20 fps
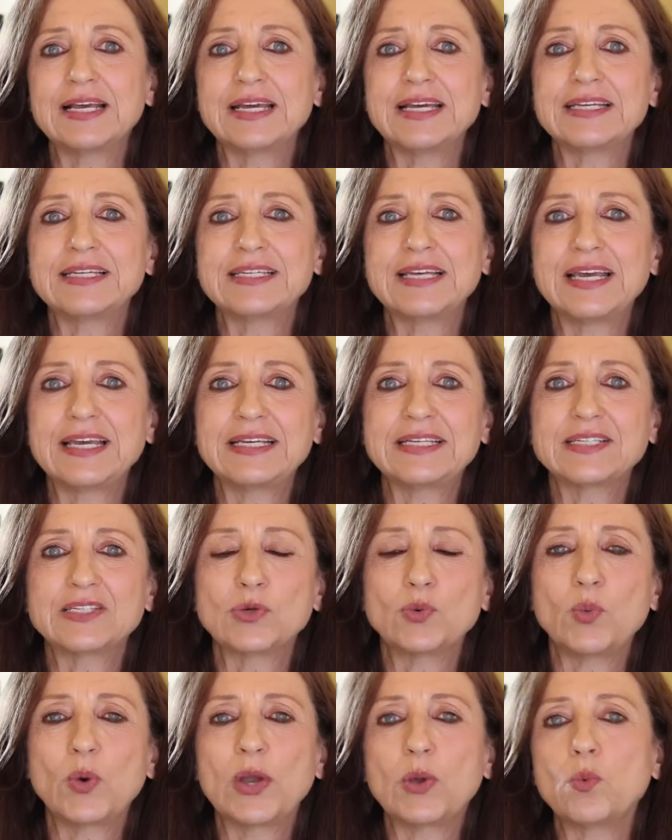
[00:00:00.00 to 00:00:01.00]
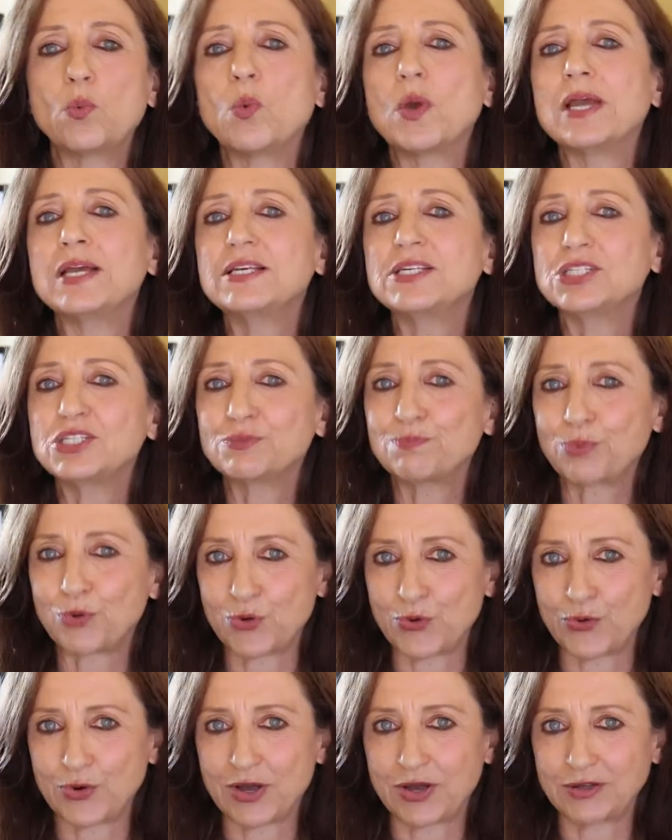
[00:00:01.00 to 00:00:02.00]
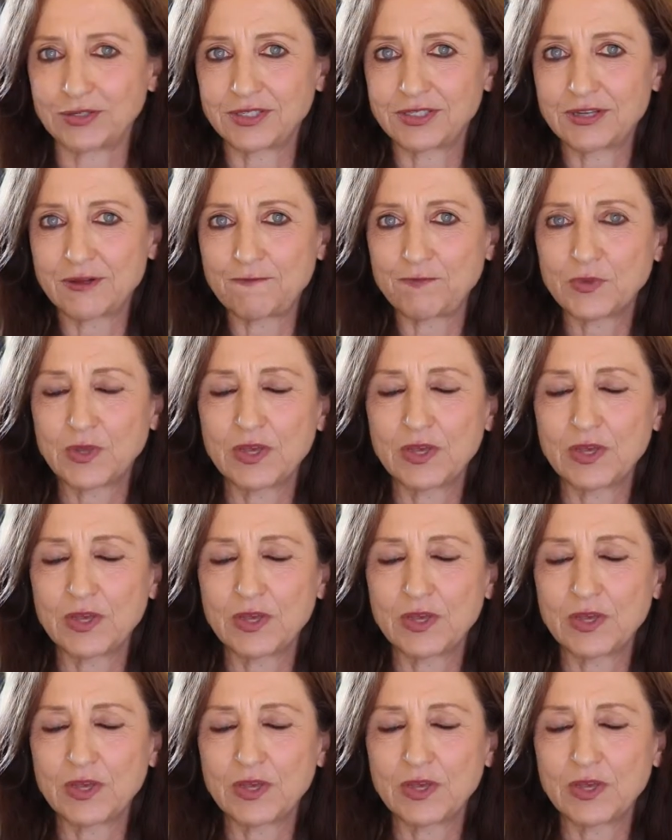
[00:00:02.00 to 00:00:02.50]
It takes away waste products.